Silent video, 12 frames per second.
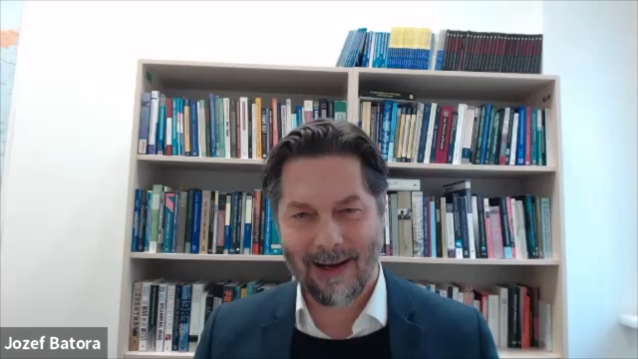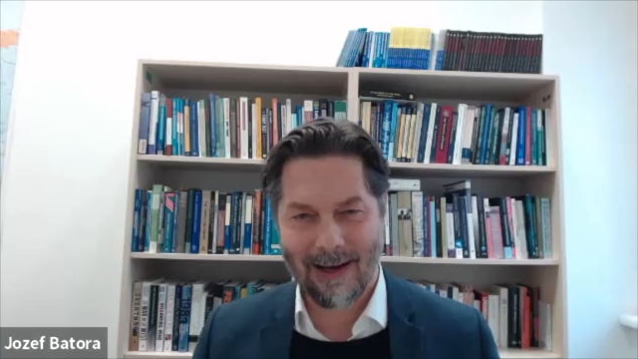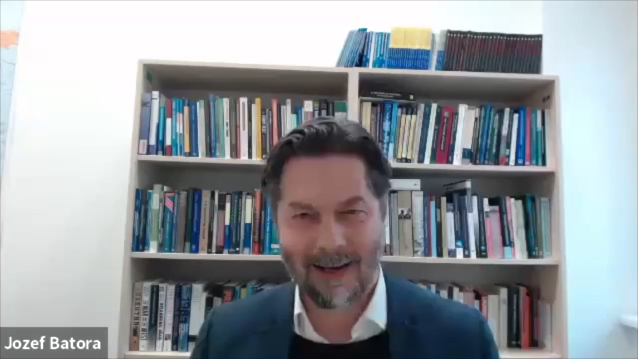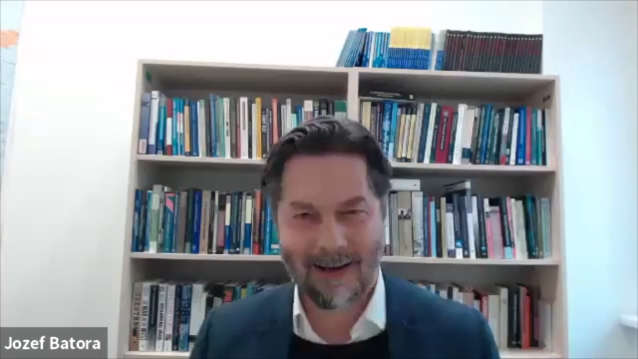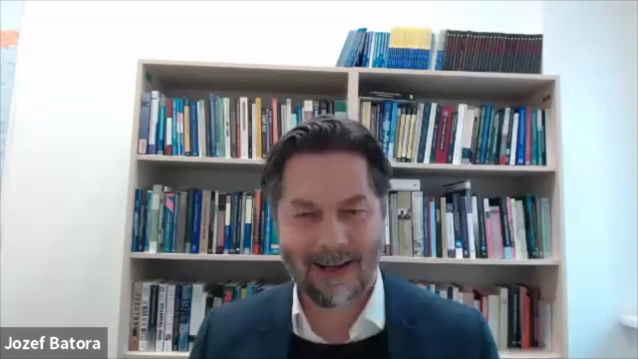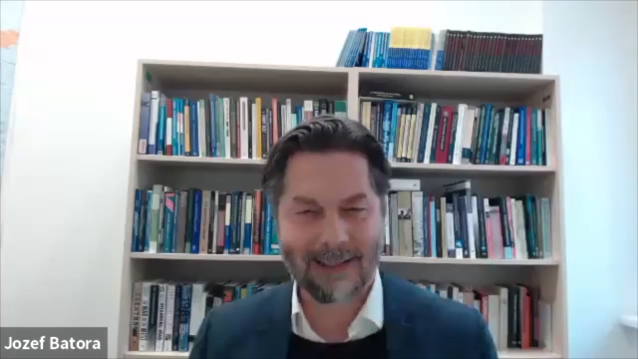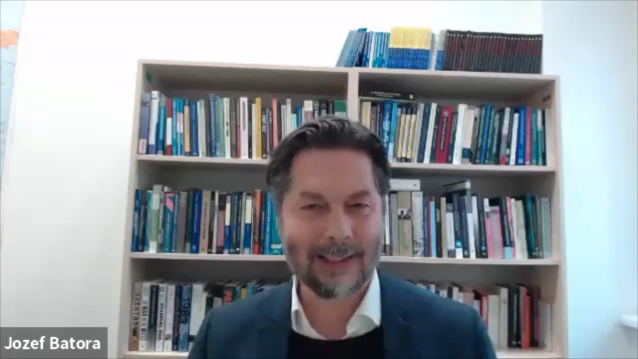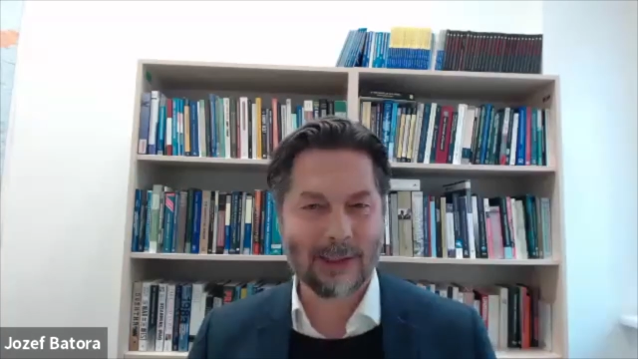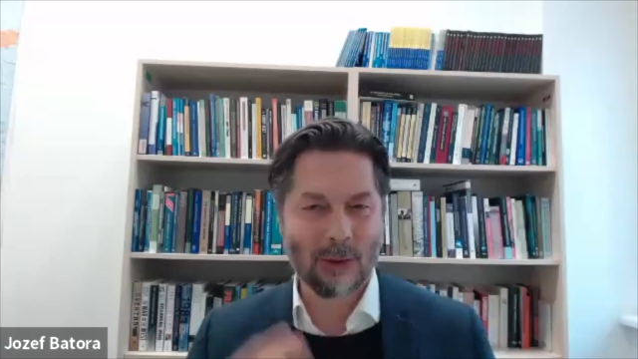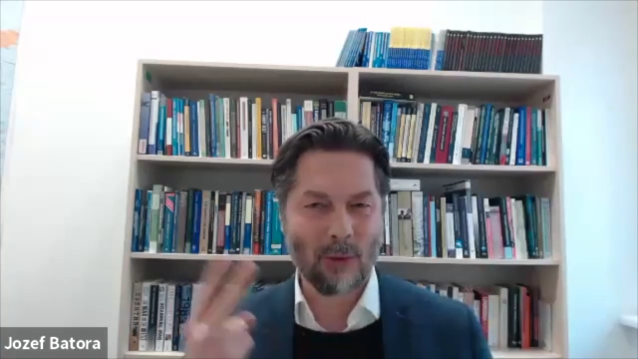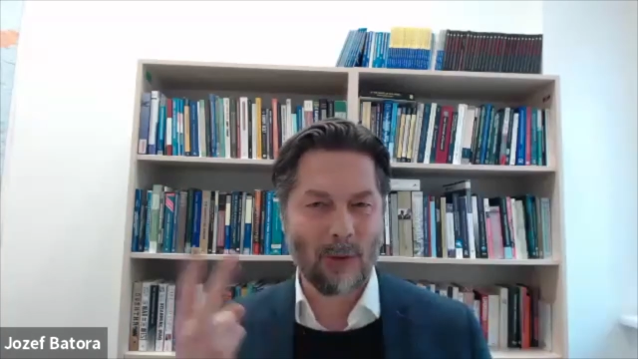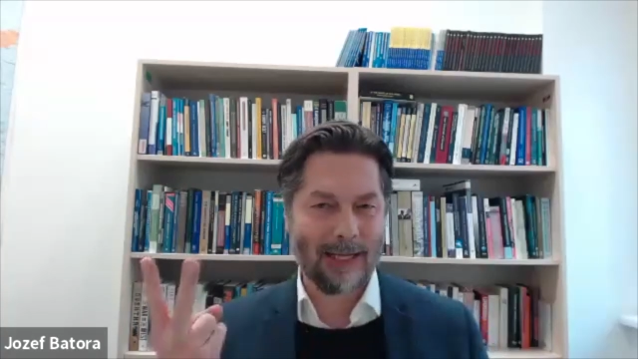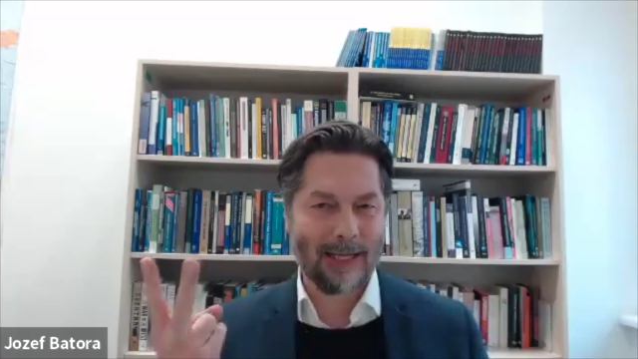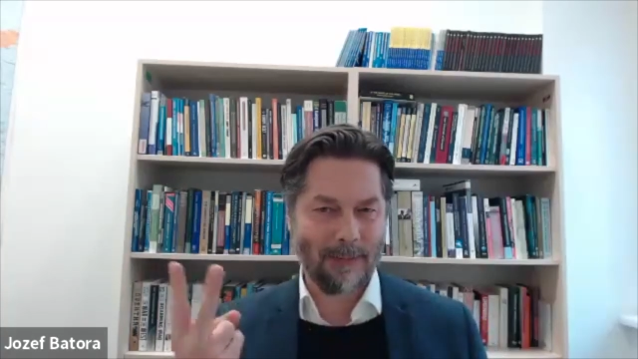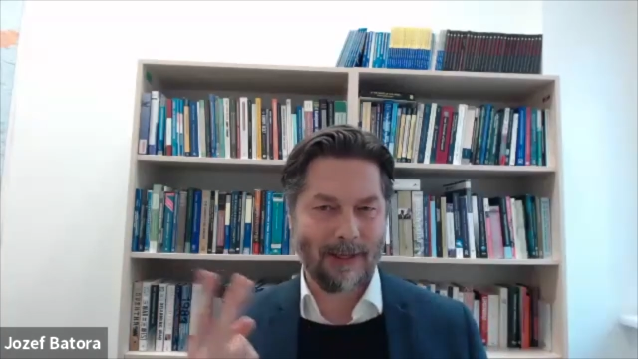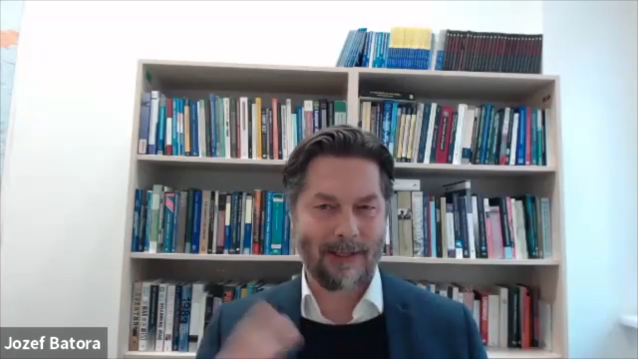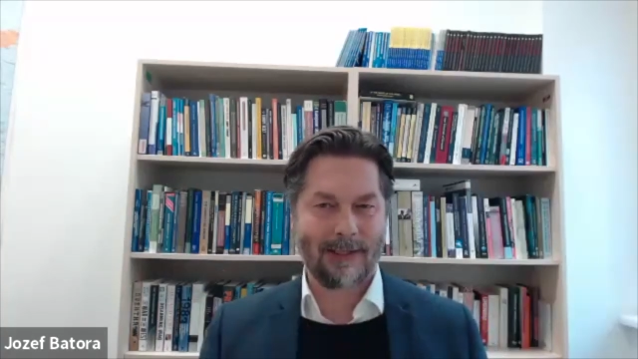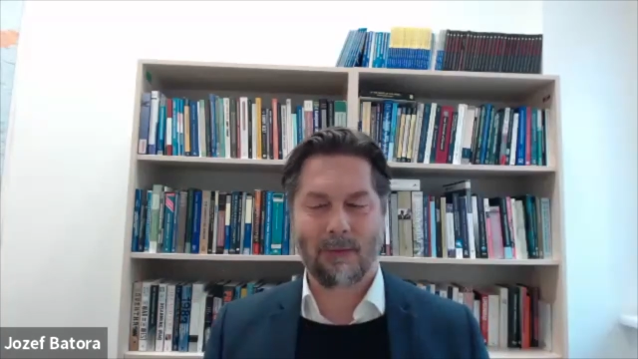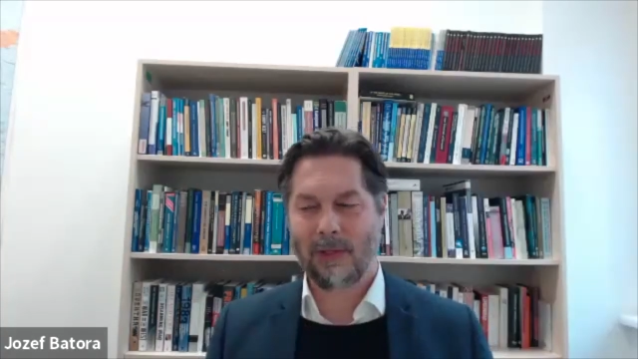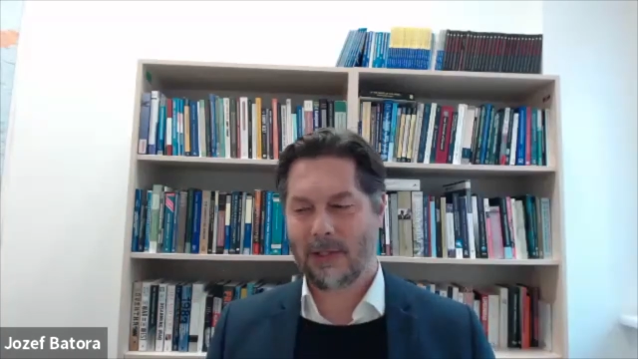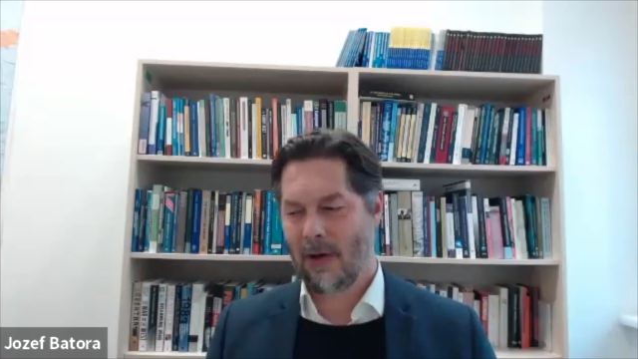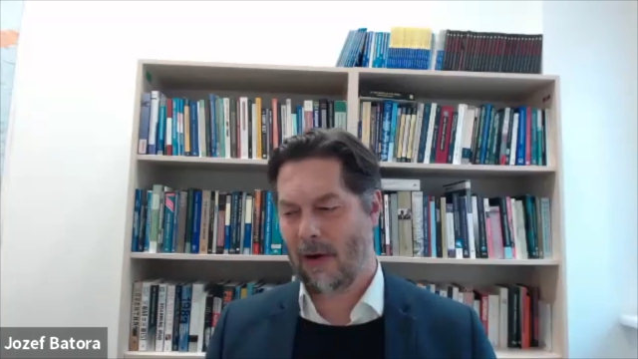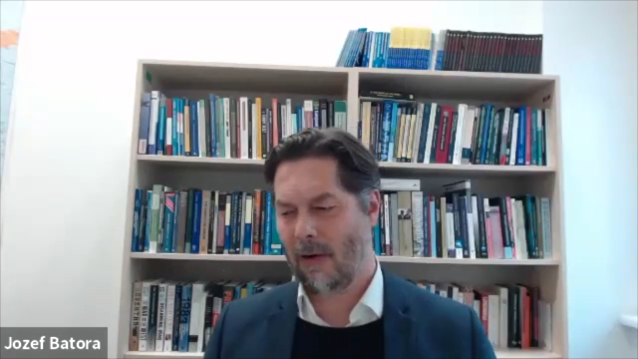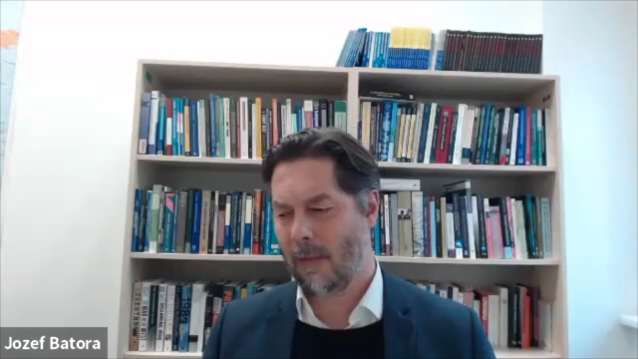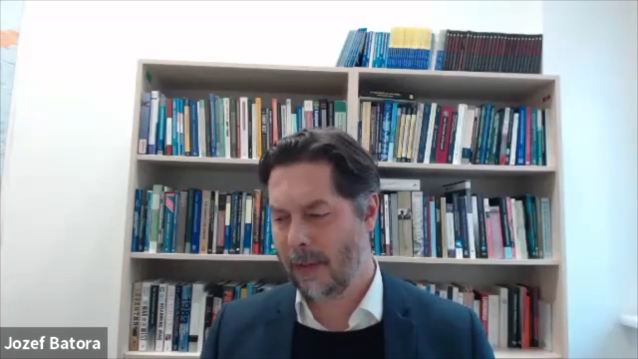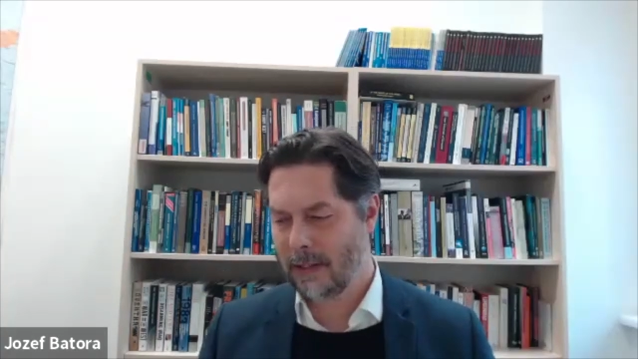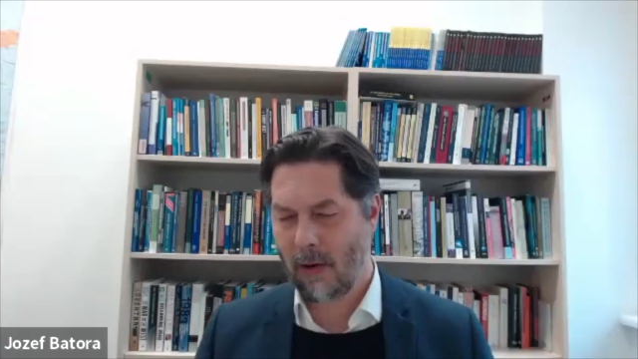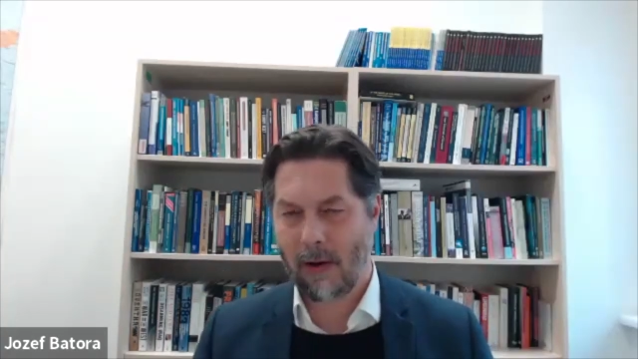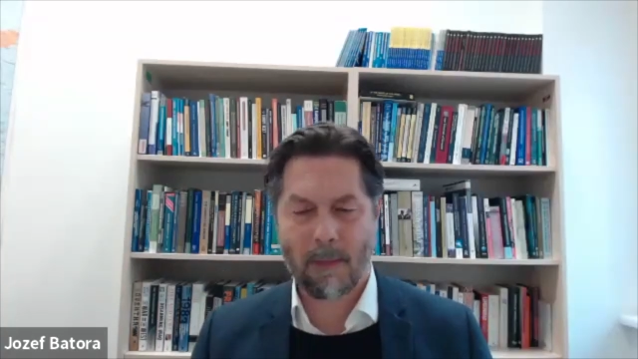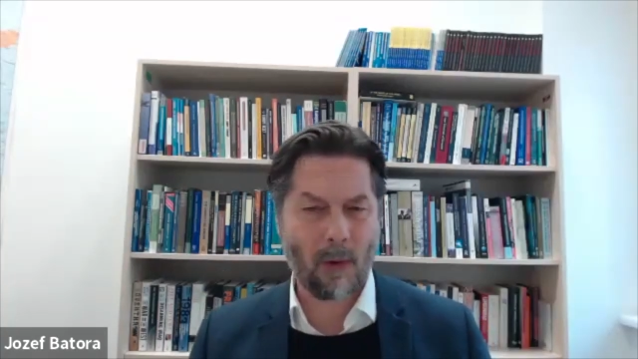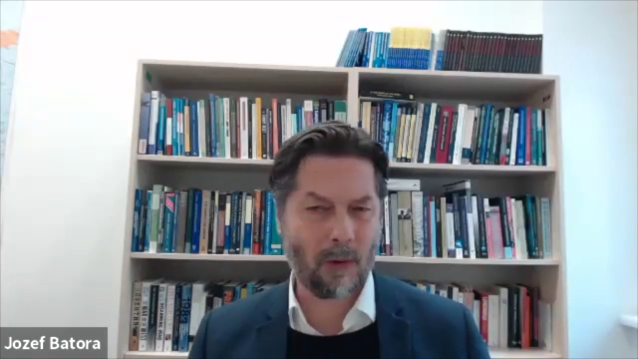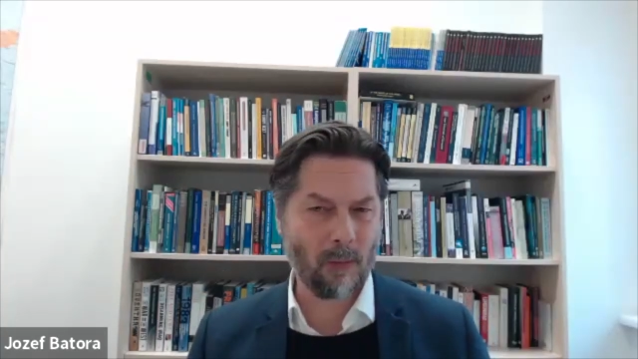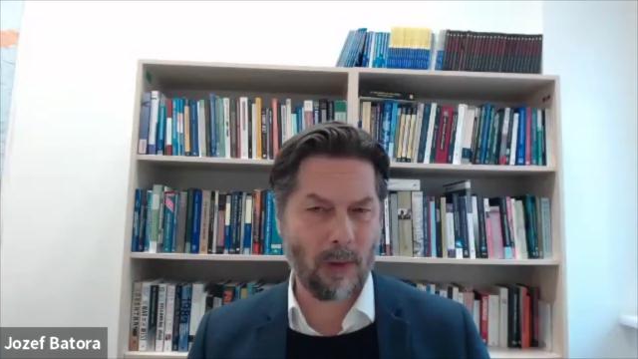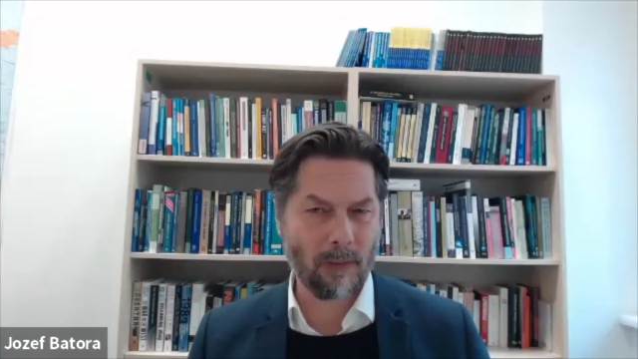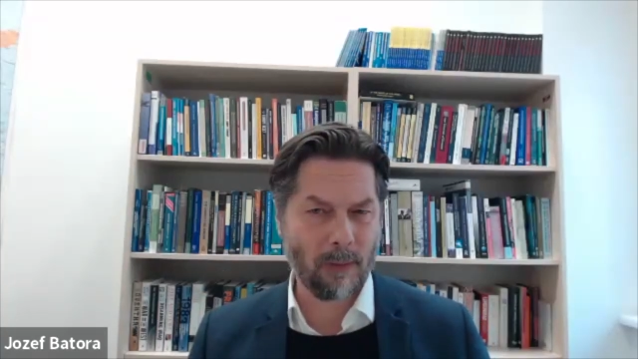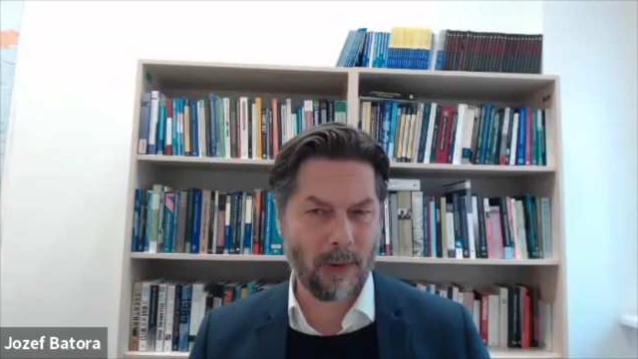at least two aspects which are important